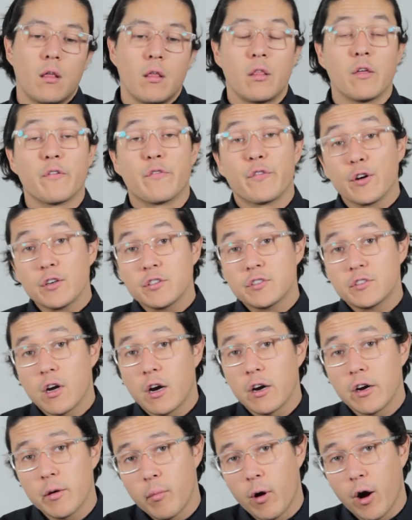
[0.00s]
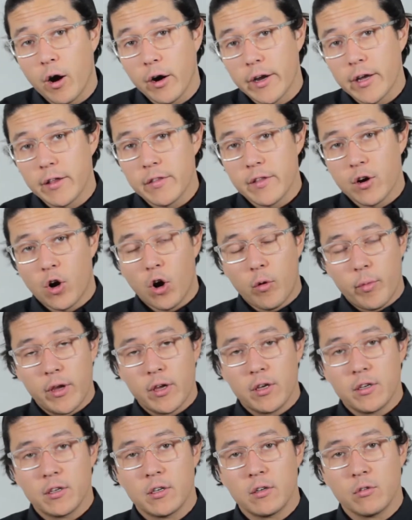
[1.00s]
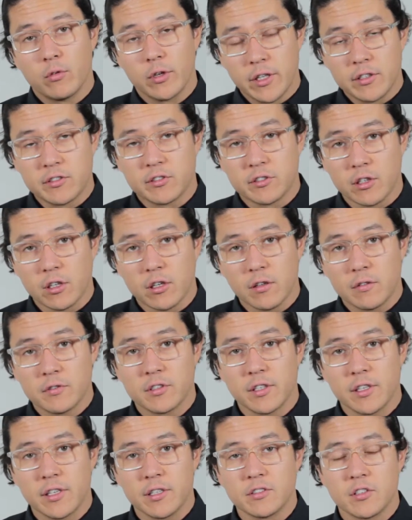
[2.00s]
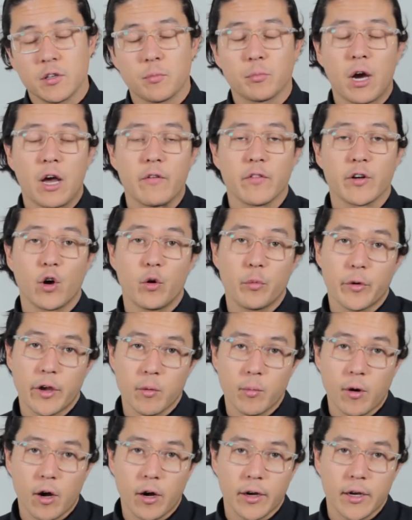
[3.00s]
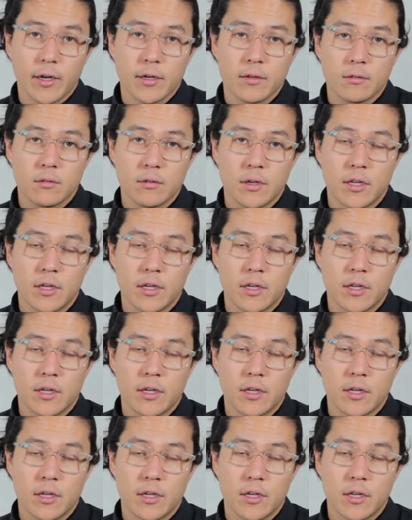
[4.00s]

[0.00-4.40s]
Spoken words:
The first target market that OB really serves is the private home care market.